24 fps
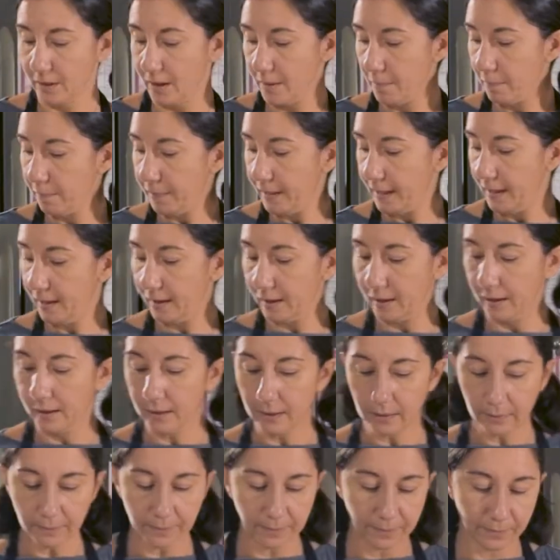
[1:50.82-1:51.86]
peeled,
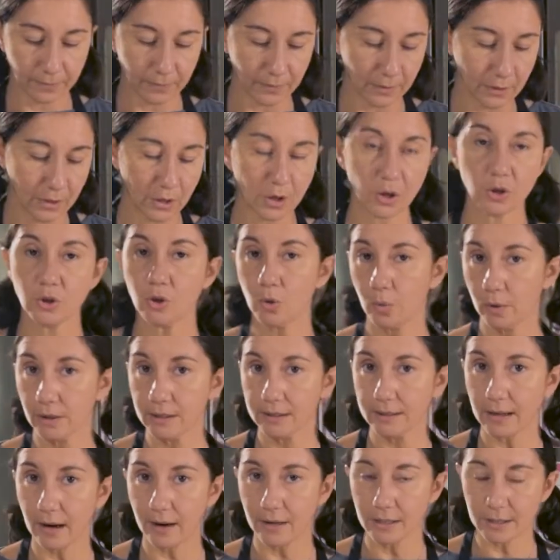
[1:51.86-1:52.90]
you will
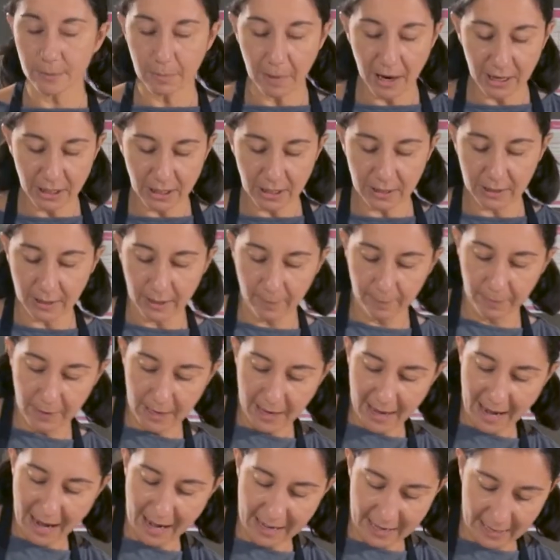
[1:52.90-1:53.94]
start smashing them.
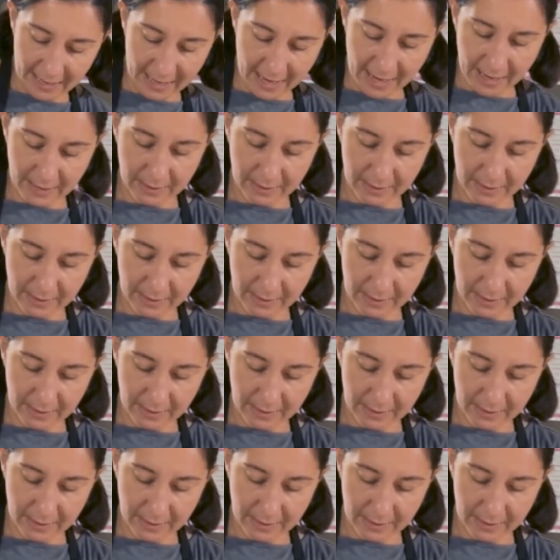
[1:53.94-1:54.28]
And again,